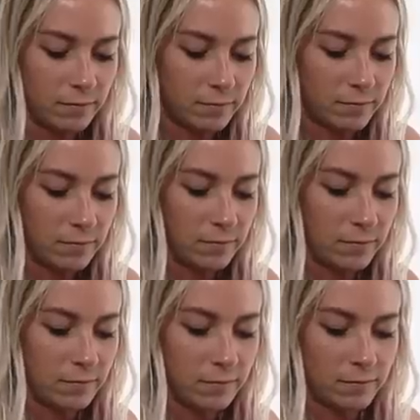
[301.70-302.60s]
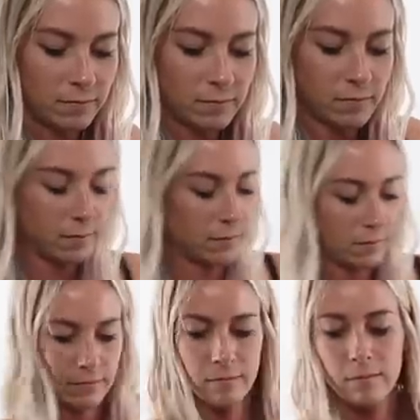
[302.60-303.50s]

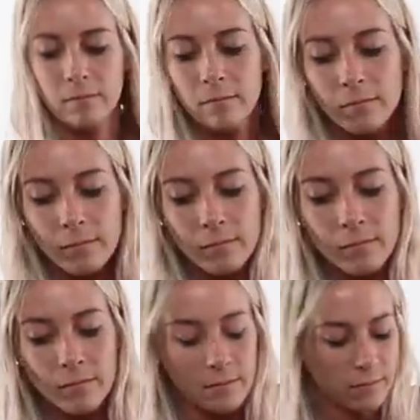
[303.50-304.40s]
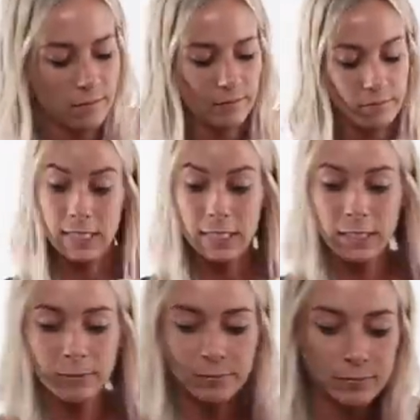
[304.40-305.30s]

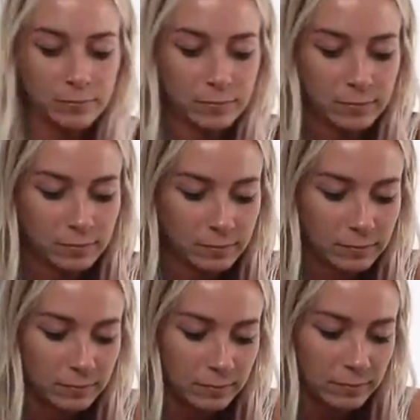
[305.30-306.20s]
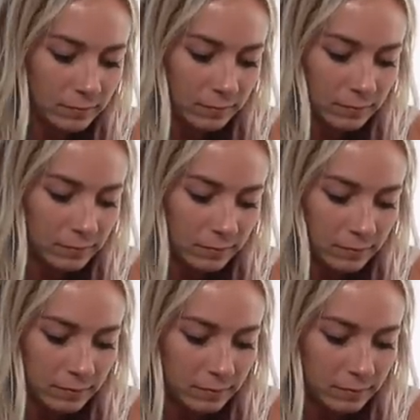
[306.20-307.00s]
[no speech]